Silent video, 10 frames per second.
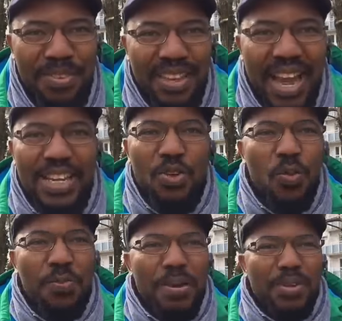and you
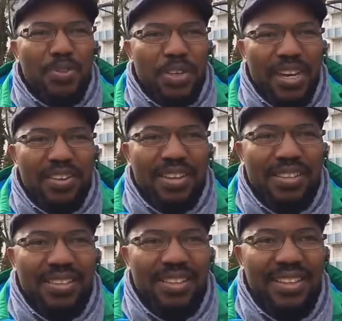will be able to record it.
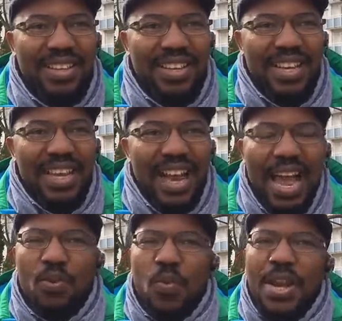
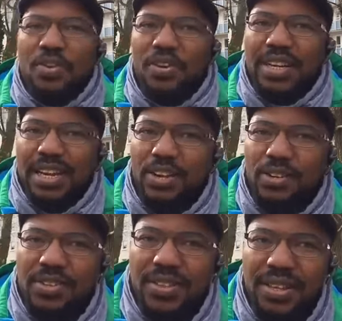And when you record
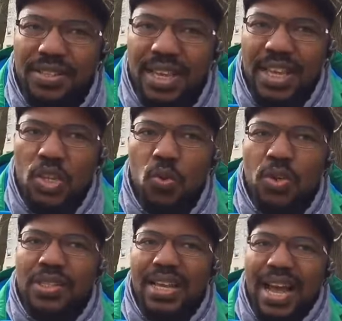those things, you will
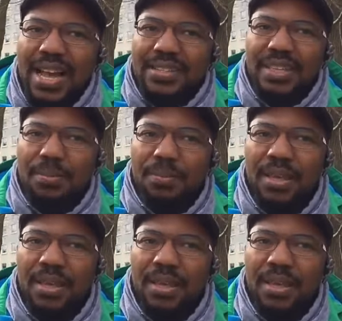still ask him,